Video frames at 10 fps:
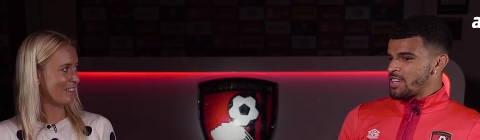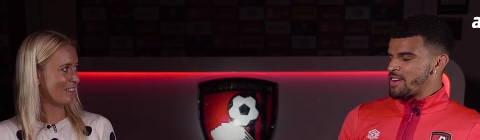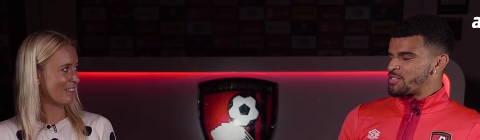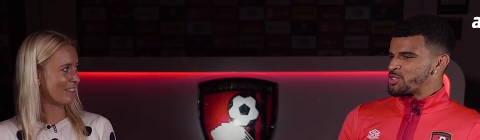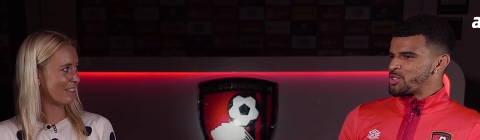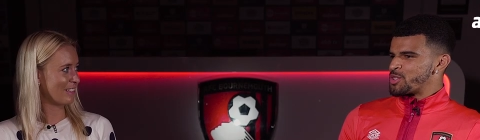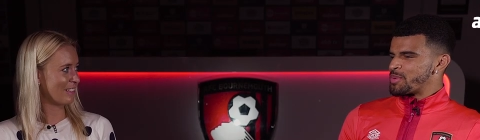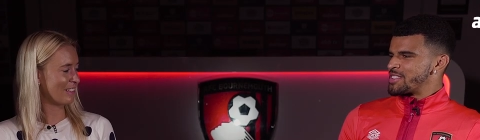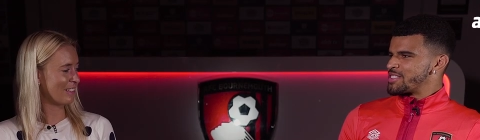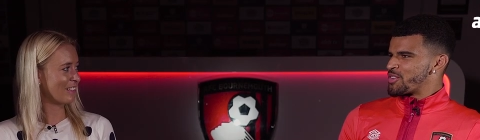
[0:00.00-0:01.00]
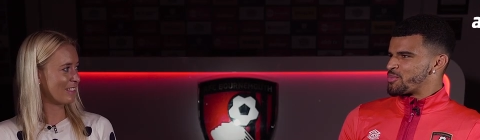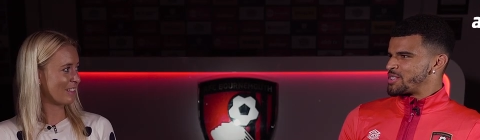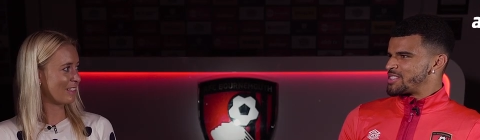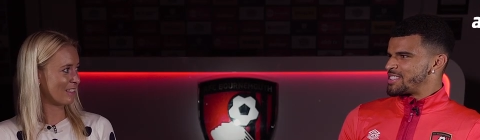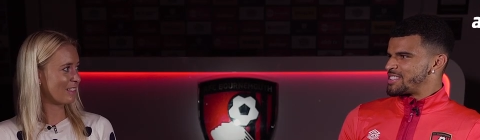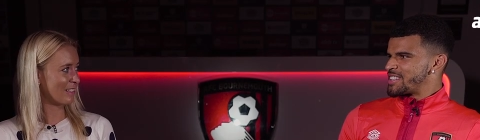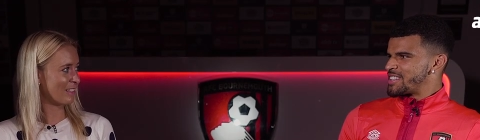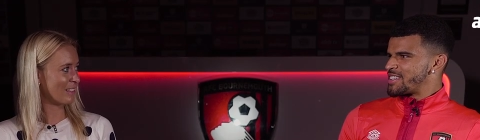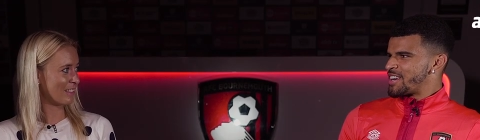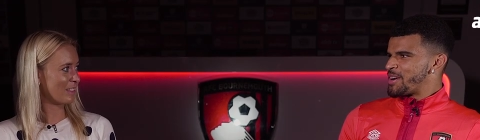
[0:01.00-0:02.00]
Speaker 1: Yeah, for sure. It's been a tough
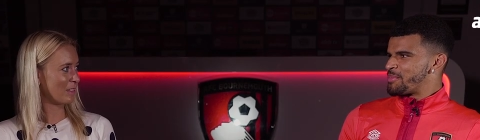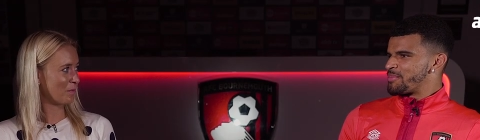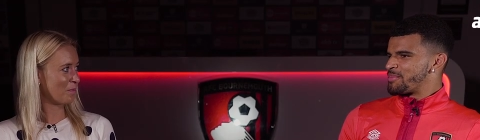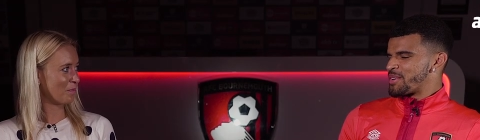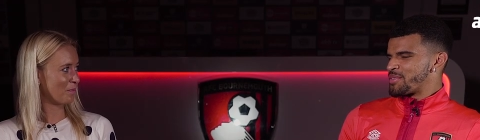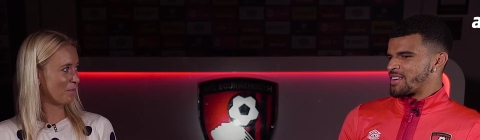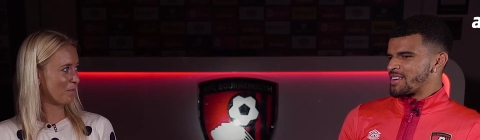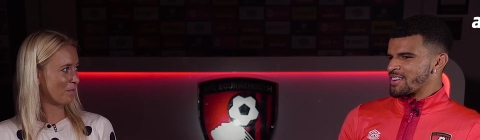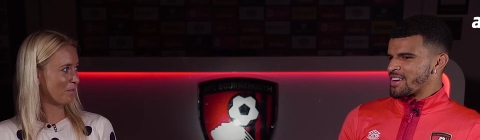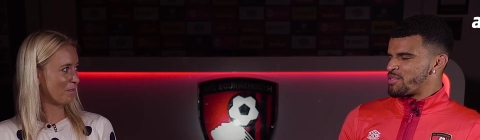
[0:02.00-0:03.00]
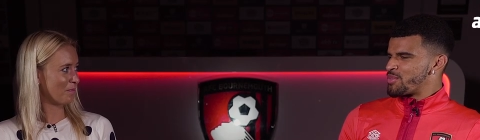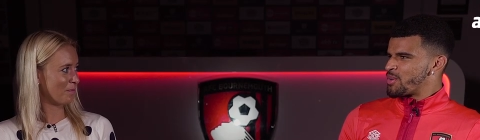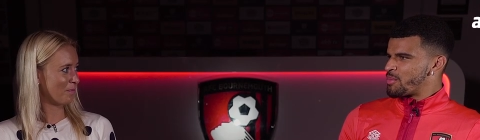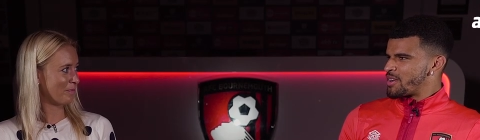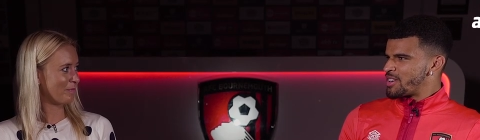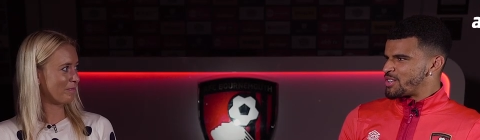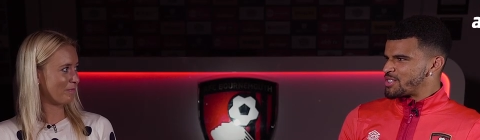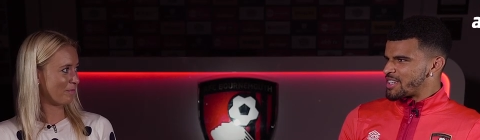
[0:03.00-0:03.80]
pre-season. I think every footballer knows